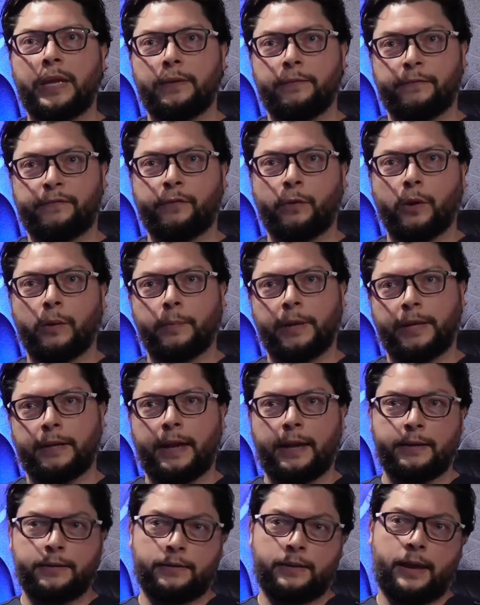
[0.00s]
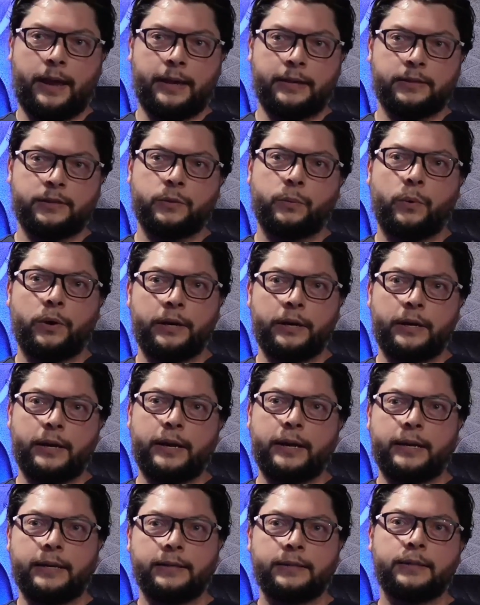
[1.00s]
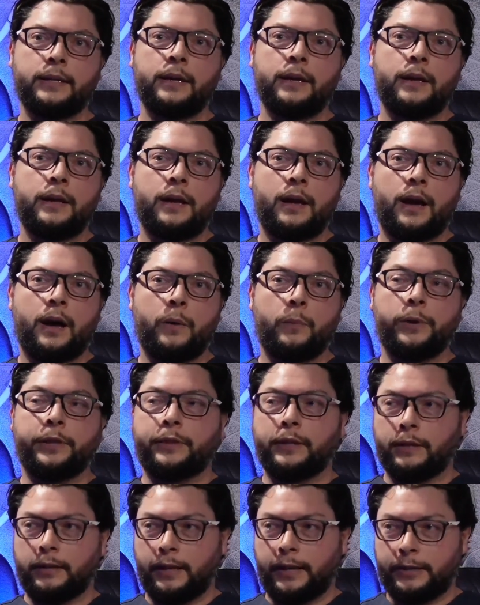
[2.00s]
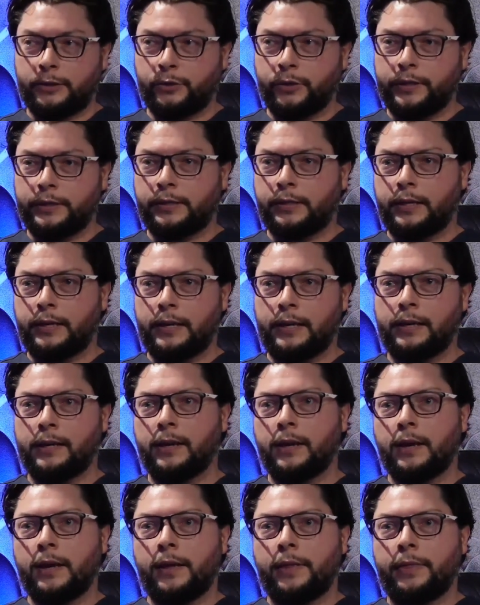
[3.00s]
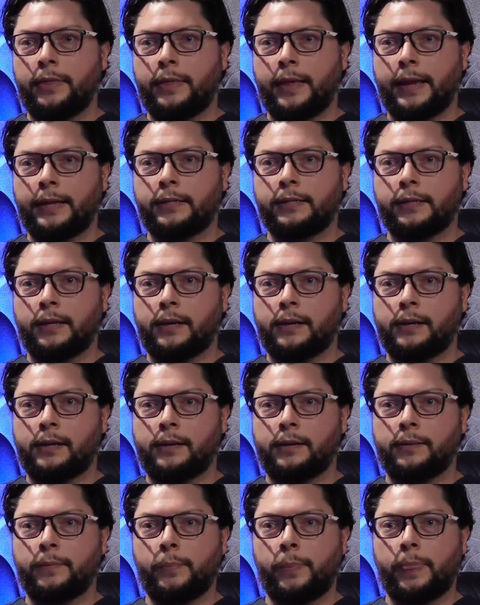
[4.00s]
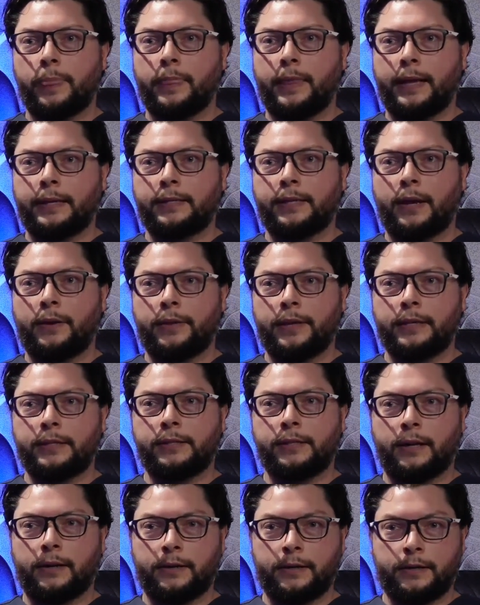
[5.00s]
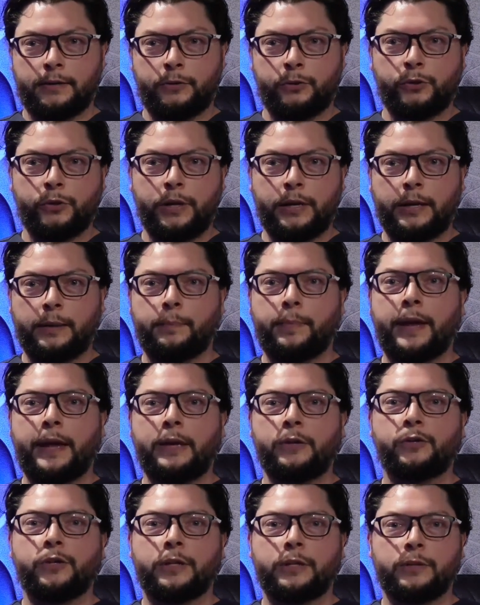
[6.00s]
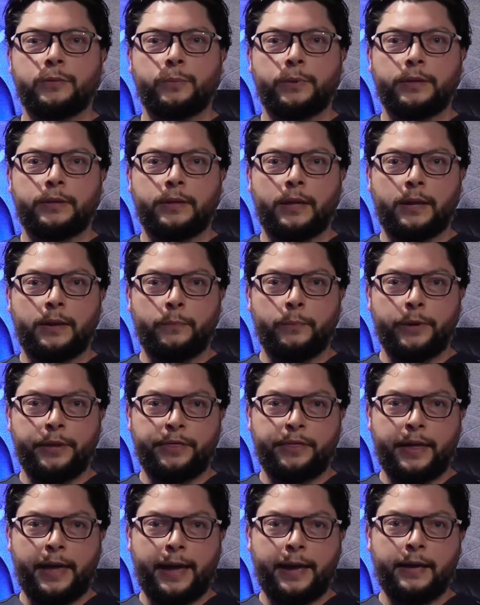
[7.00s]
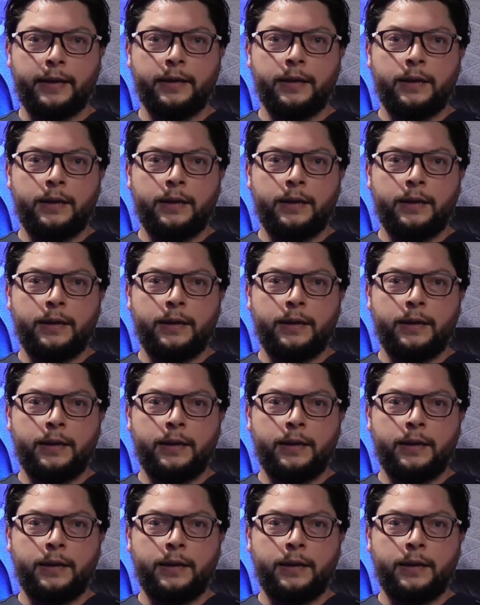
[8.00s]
forming it as to what it is with the electricity. That's how they started treating patients with that.